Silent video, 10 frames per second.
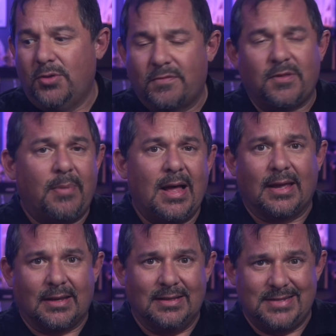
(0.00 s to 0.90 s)
you have to
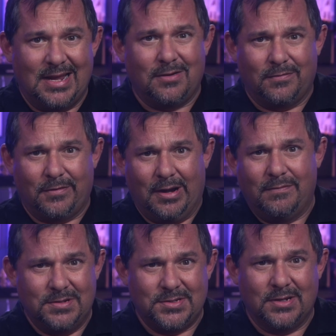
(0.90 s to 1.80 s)
buy a container for
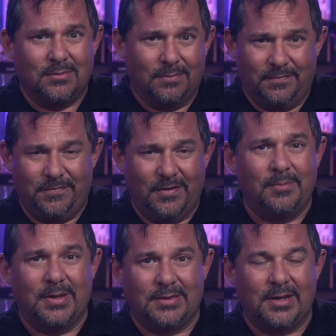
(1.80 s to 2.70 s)
every single
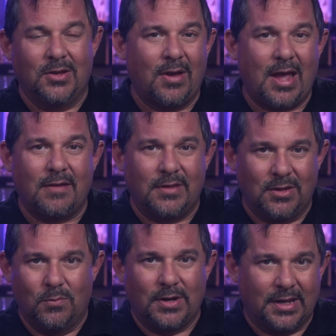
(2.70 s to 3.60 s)
filament that you have
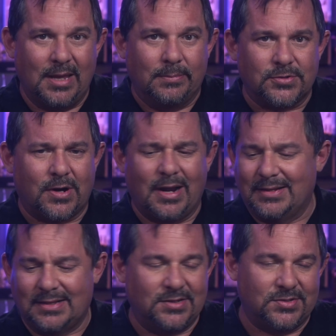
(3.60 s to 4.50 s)
that you want to keep dry.
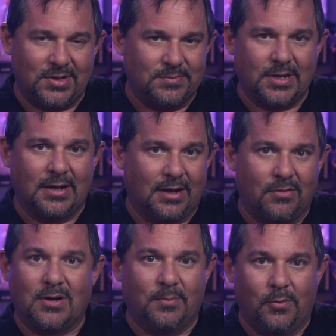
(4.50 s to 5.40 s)
And that just seems like an
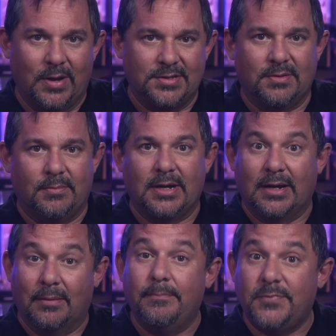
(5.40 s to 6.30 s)
incredible waste of
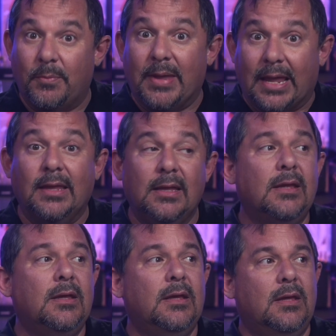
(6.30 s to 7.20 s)
money to me.
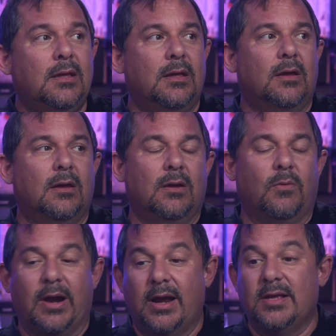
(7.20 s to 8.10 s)

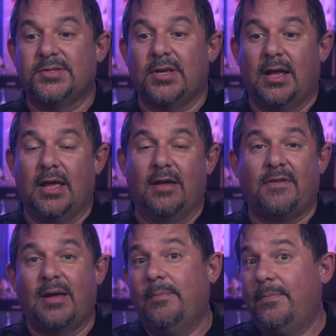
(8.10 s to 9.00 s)
Whereas
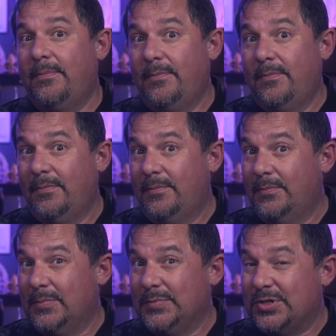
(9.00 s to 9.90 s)
if I
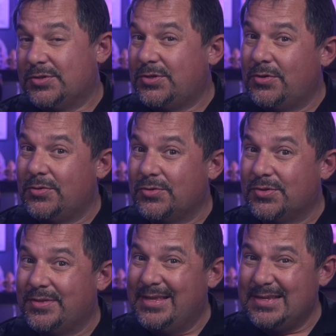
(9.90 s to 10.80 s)
just
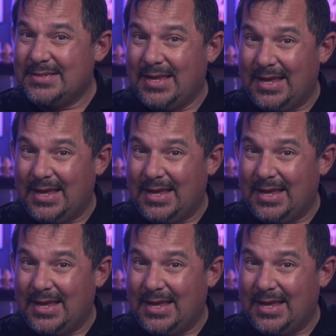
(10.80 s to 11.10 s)
use this